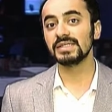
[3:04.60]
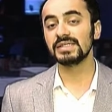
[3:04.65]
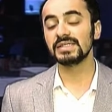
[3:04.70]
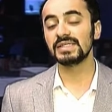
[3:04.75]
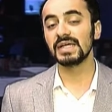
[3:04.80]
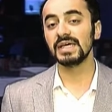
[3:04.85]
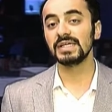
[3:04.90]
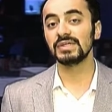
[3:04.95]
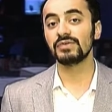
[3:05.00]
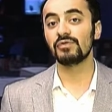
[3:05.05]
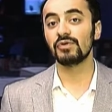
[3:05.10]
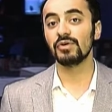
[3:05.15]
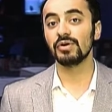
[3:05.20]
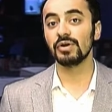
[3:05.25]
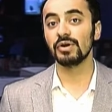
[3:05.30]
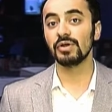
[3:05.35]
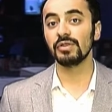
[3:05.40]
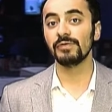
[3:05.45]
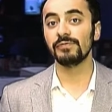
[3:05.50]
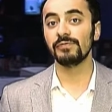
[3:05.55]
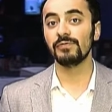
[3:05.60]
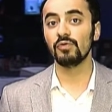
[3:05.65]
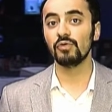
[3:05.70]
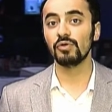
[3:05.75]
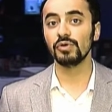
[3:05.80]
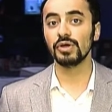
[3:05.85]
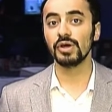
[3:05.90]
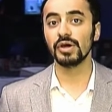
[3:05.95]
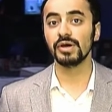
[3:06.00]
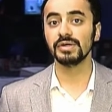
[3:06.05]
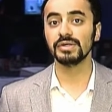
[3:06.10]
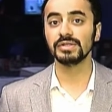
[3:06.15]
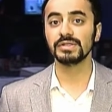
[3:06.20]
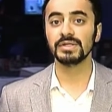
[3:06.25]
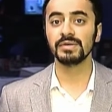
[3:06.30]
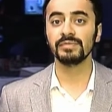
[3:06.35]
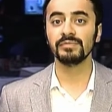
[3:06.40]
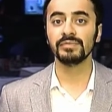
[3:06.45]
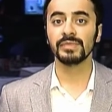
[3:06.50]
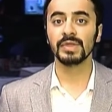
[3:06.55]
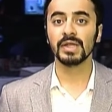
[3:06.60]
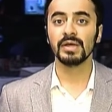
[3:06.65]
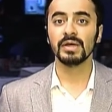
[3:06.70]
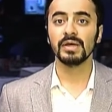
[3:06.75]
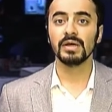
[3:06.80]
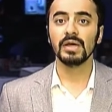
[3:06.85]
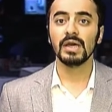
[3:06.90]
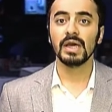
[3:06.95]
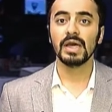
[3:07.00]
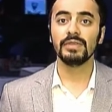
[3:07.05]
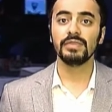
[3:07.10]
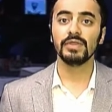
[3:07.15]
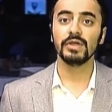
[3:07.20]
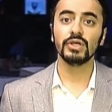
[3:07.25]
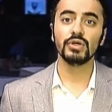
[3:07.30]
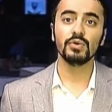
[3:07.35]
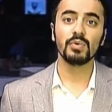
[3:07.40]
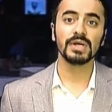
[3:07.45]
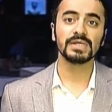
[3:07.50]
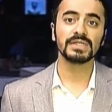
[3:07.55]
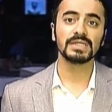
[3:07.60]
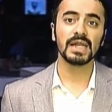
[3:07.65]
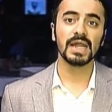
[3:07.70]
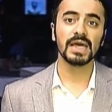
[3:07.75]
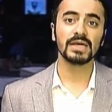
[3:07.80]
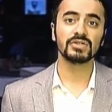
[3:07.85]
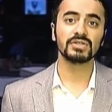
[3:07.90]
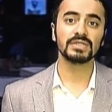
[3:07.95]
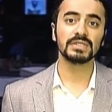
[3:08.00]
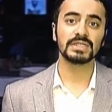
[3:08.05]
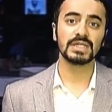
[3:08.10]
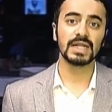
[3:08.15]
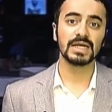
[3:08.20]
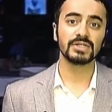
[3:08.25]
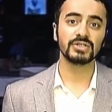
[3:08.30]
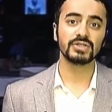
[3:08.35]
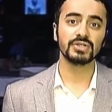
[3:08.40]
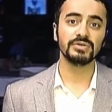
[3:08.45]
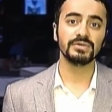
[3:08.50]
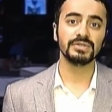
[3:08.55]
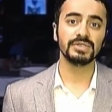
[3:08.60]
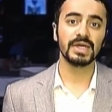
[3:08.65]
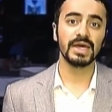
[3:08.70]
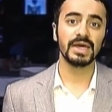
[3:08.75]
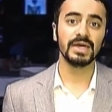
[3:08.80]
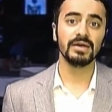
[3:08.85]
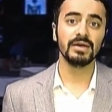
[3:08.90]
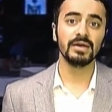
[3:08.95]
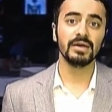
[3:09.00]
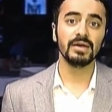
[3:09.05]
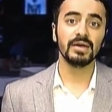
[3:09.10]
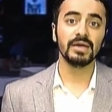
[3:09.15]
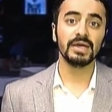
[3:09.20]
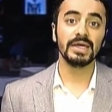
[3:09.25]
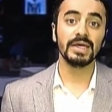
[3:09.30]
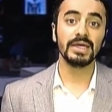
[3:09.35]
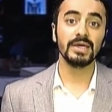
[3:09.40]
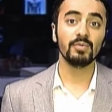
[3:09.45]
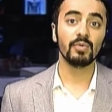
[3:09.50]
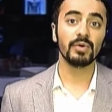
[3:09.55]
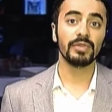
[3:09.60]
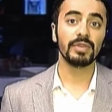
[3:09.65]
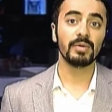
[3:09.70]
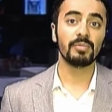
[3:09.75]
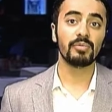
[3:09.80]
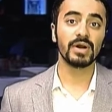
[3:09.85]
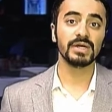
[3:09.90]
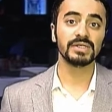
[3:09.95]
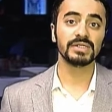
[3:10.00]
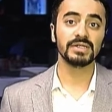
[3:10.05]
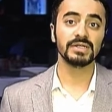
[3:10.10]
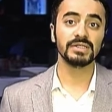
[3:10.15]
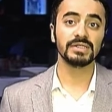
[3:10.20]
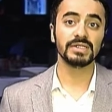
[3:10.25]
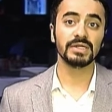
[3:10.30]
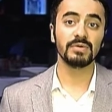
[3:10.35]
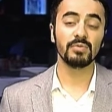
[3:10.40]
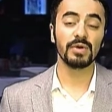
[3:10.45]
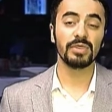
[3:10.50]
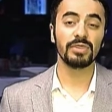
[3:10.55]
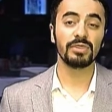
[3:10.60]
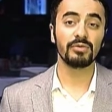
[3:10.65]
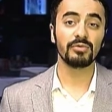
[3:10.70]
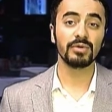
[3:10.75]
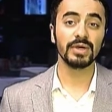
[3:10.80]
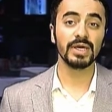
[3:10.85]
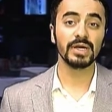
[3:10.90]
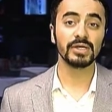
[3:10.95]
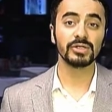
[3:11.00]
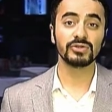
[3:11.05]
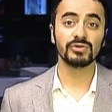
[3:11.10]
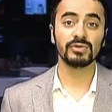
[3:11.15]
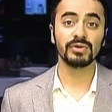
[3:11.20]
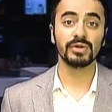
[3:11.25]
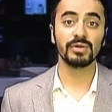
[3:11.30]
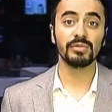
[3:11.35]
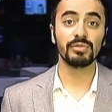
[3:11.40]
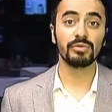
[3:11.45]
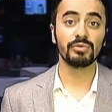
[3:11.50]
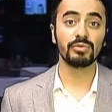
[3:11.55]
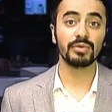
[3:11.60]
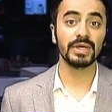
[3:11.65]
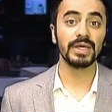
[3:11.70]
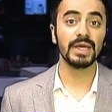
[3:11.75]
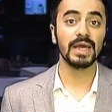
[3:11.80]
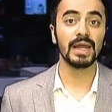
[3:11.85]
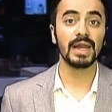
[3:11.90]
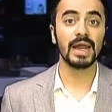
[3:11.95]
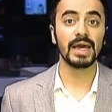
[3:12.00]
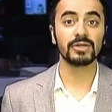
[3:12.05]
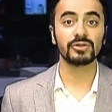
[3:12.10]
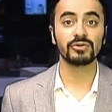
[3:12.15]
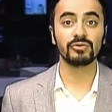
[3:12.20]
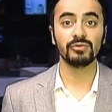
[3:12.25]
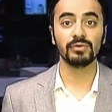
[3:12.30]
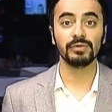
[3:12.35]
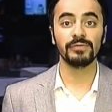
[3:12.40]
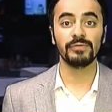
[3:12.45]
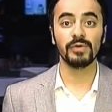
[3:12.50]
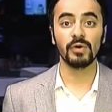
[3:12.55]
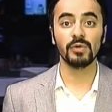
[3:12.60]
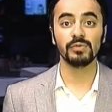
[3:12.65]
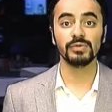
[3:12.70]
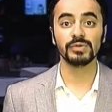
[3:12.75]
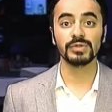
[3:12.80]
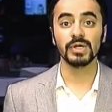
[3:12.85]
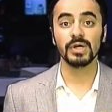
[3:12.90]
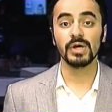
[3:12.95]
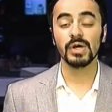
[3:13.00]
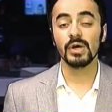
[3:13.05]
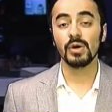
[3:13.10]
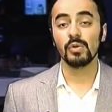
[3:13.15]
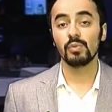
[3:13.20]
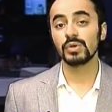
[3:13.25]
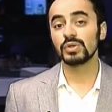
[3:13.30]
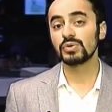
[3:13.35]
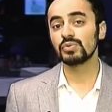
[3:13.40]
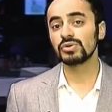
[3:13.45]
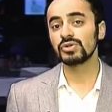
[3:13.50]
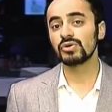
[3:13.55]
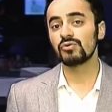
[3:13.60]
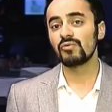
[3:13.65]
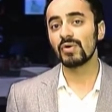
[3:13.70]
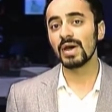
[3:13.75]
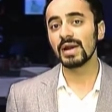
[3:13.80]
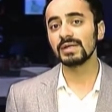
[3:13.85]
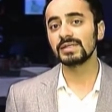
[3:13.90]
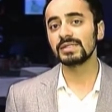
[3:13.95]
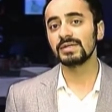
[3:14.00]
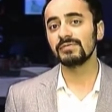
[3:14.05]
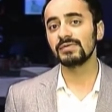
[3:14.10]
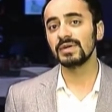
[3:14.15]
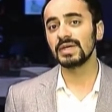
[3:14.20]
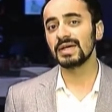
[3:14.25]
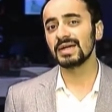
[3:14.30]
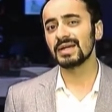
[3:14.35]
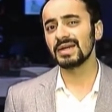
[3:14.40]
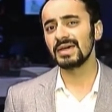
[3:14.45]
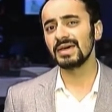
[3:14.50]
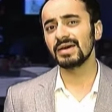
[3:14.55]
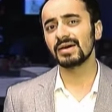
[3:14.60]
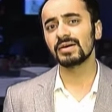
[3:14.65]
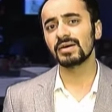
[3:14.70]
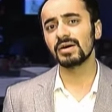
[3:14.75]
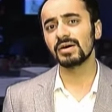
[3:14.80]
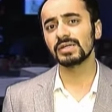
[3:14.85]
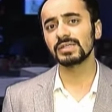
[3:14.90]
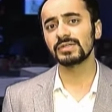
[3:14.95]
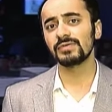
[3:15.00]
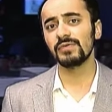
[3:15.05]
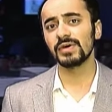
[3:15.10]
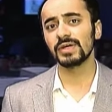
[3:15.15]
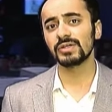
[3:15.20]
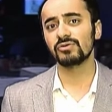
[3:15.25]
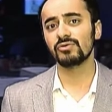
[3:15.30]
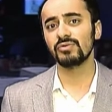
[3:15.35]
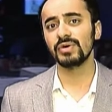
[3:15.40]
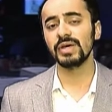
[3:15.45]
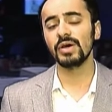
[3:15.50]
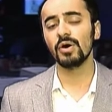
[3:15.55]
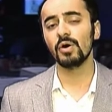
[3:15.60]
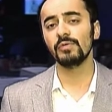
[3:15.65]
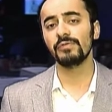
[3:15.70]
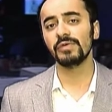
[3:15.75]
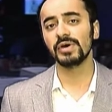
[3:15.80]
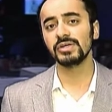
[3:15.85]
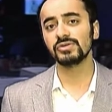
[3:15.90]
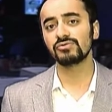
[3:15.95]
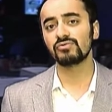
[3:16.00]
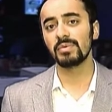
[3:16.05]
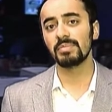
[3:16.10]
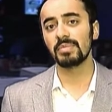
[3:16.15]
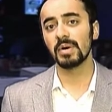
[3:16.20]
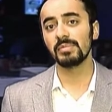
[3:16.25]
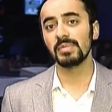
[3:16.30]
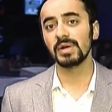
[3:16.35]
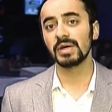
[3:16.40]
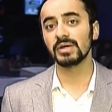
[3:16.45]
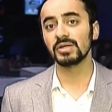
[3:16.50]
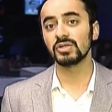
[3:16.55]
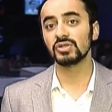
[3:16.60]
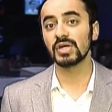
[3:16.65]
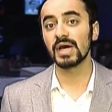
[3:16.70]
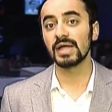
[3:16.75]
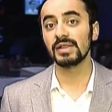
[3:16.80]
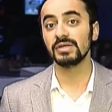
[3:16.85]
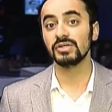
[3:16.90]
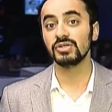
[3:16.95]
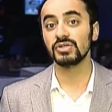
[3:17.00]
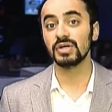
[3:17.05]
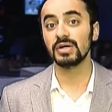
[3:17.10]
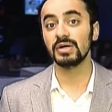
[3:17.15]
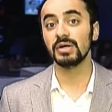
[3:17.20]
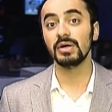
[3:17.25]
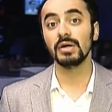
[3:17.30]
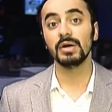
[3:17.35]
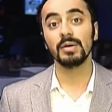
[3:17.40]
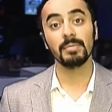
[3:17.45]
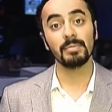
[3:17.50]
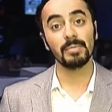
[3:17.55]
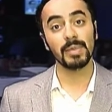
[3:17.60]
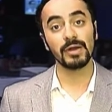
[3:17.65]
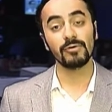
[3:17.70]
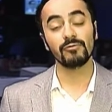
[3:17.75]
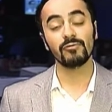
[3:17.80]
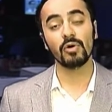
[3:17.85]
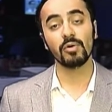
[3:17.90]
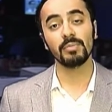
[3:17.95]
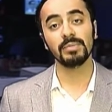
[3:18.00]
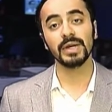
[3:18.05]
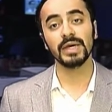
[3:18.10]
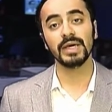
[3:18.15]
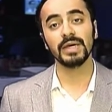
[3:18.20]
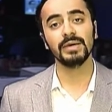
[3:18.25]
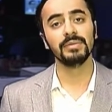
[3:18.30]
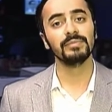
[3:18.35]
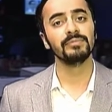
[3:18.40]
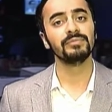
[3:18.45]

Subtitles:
States for another 4 years. In the US elections last Tuesday, he won the presidency with 303 electoral votes, which was a relatively clear-cut victory over his Republican challenger, Mitt Romney.